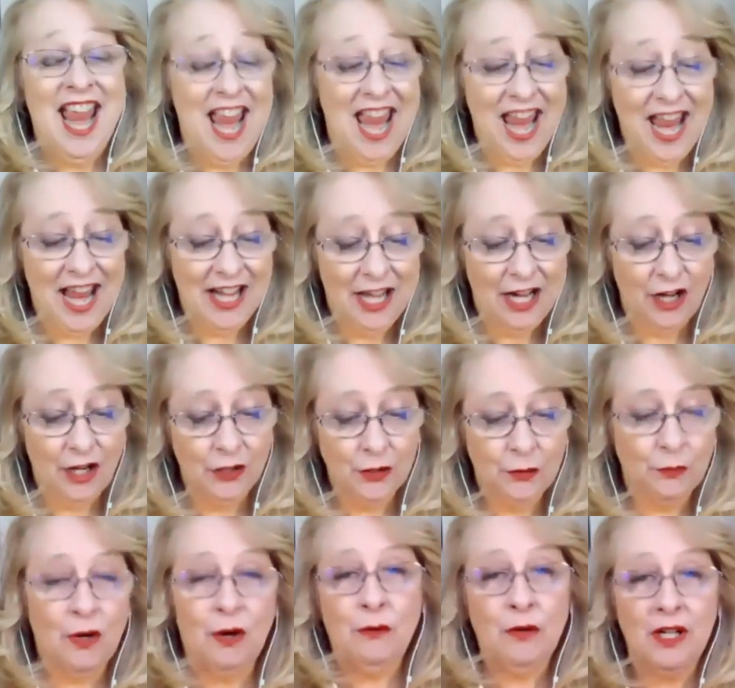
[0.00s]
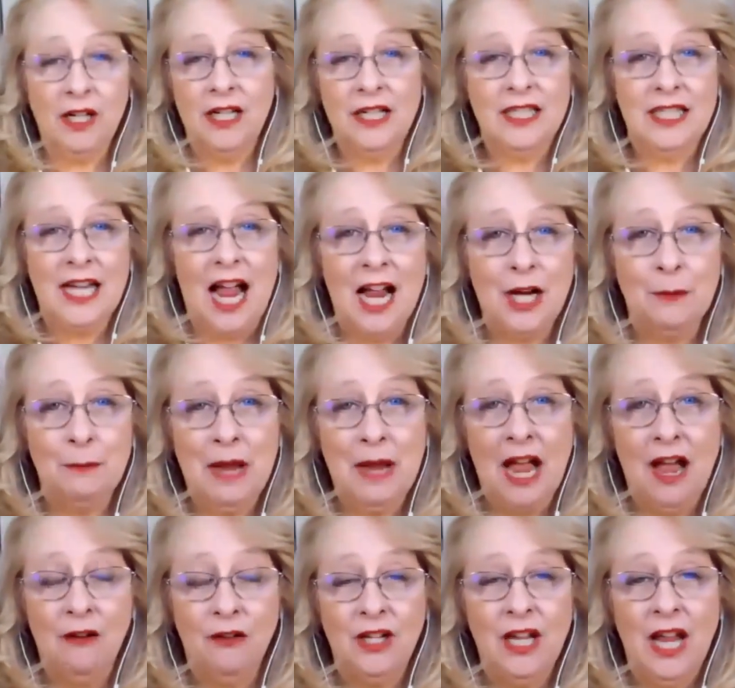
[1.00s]
And here's what we're going to talk
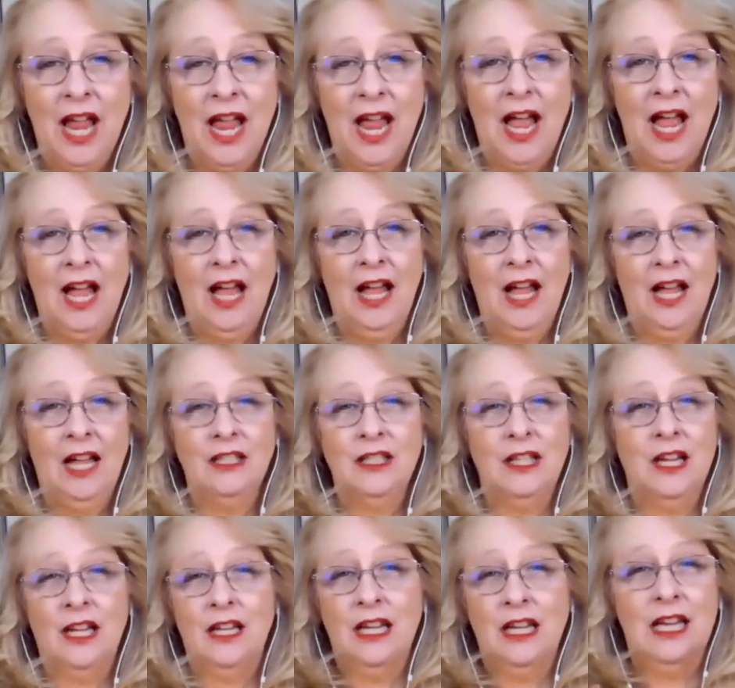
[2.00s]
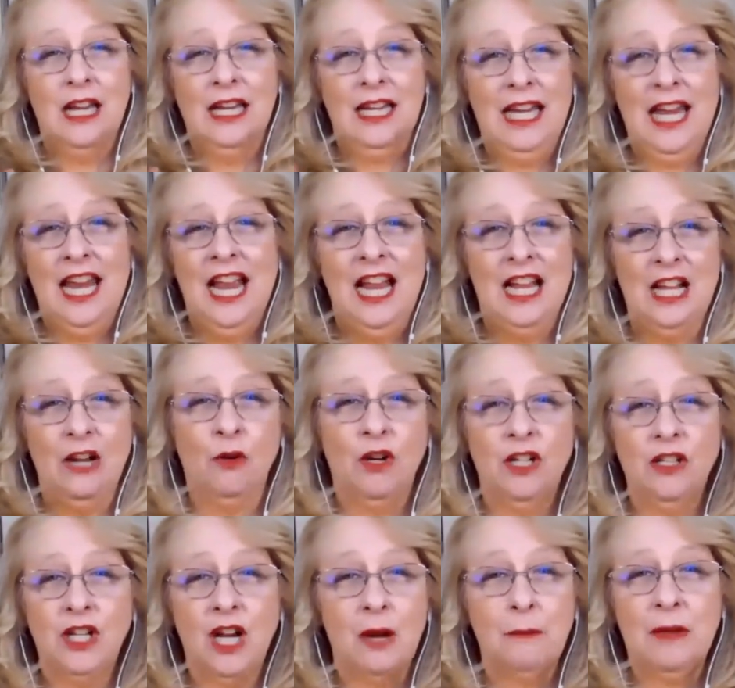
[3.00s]
about. Uh, again, we're
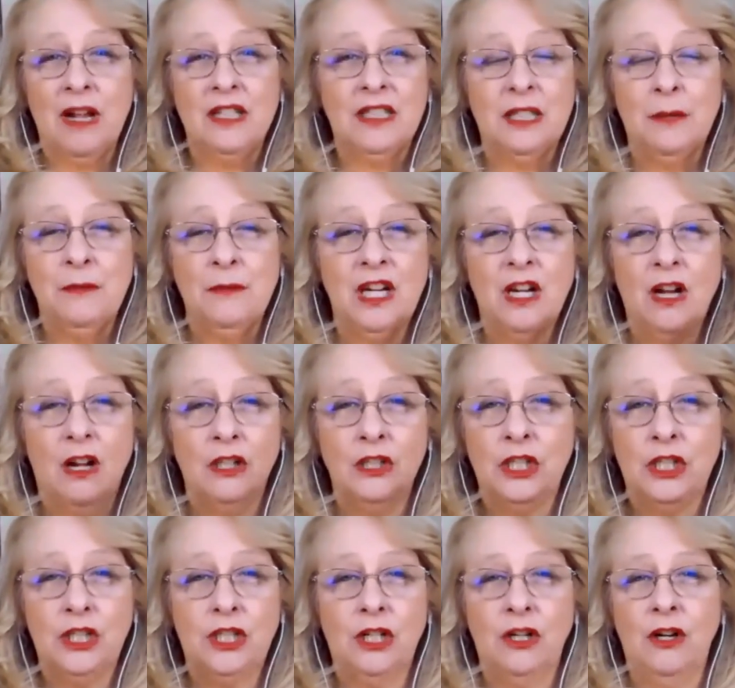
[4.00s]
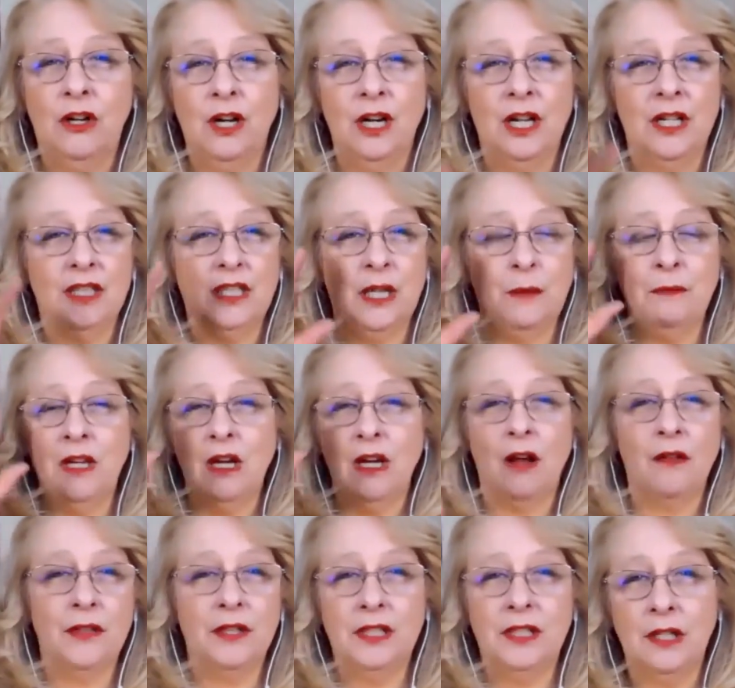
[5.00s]
going to talk about something called CERN and something
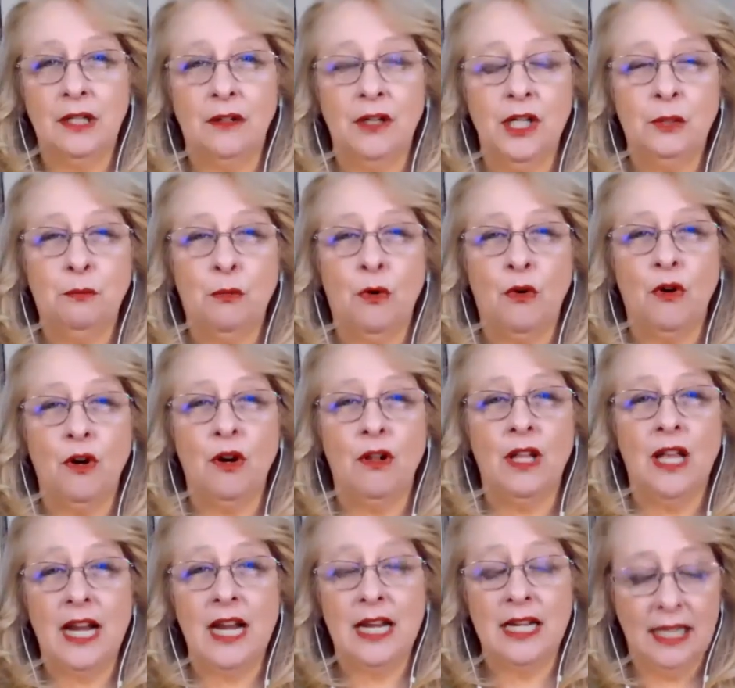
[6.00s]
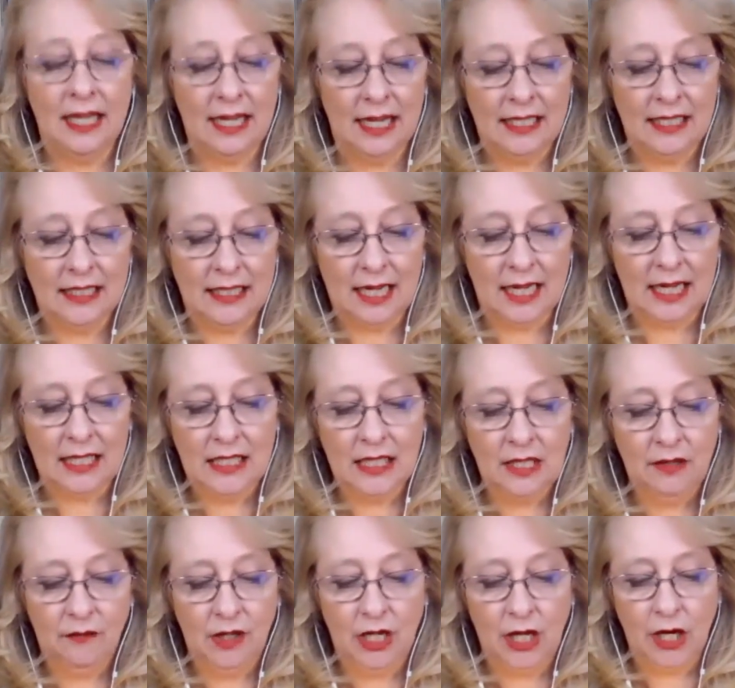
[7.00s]
called the Sirius Portal. And I, like I said, I
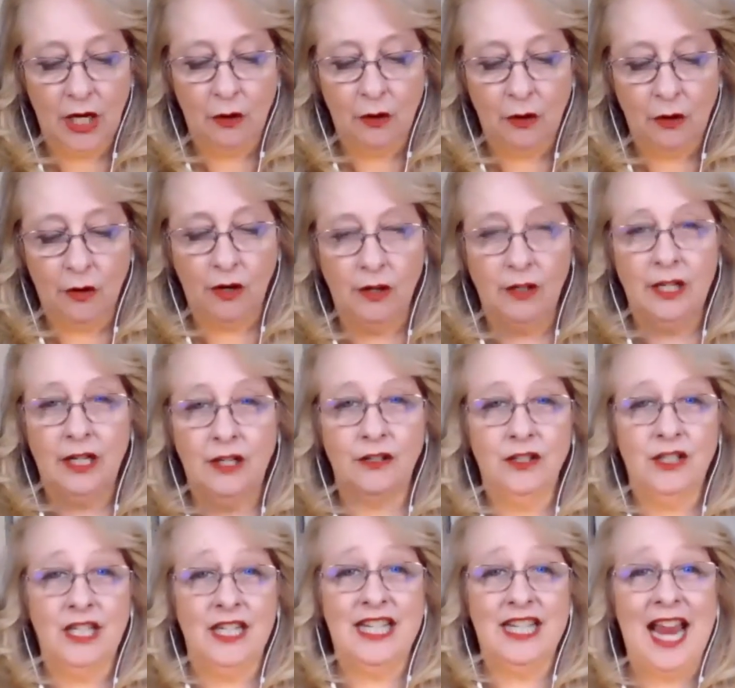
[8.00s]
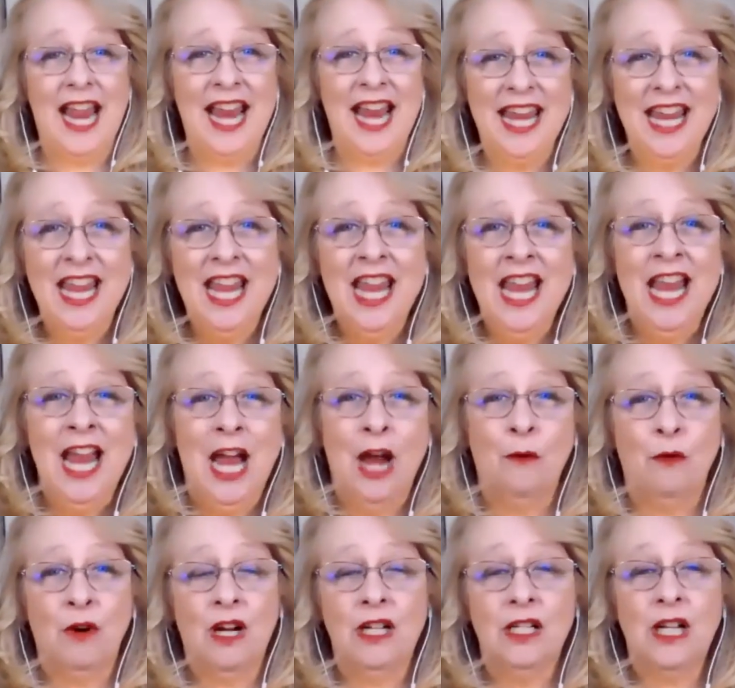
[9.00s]
did a video earlier today,
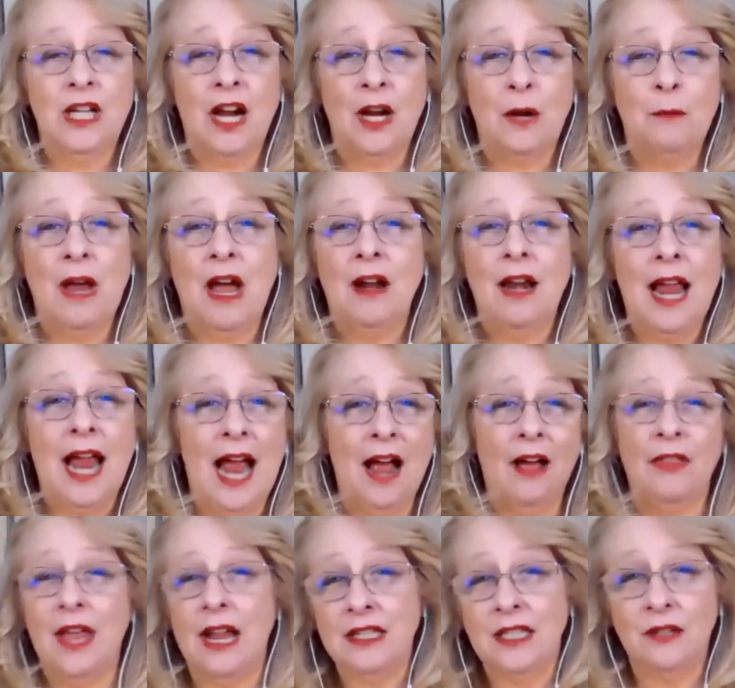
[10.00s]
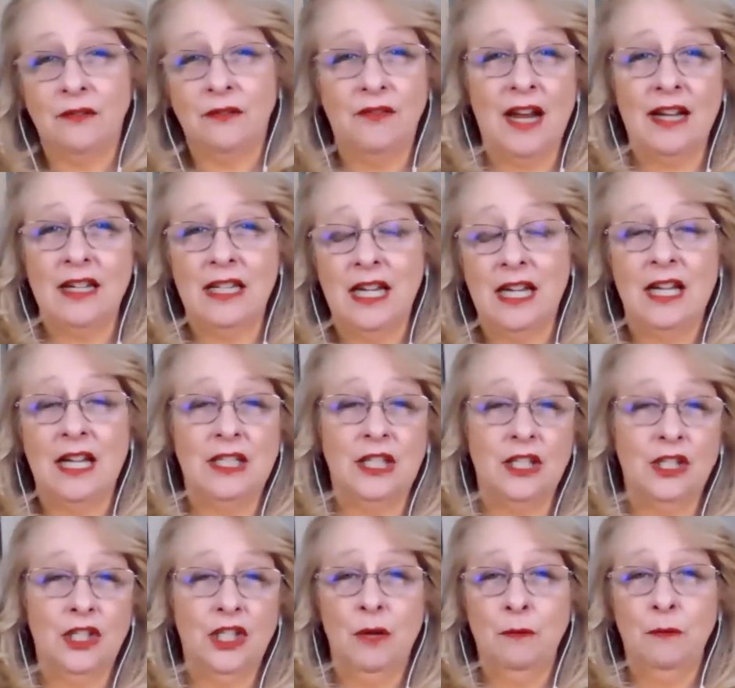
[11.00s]
and we're going to talk about how that's affecting us as